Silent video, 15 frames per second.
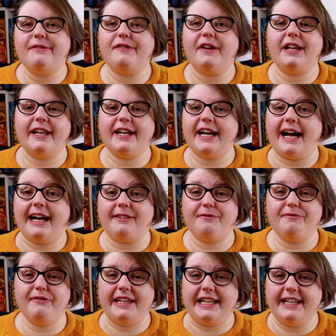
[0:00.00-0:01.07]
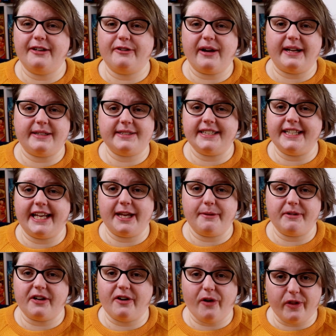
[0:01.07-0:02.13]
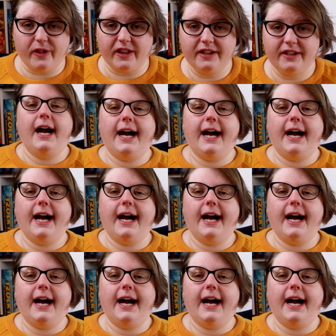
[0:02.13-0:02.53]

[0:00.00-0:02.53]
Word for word: felt like I hadn't really grasped the game at all.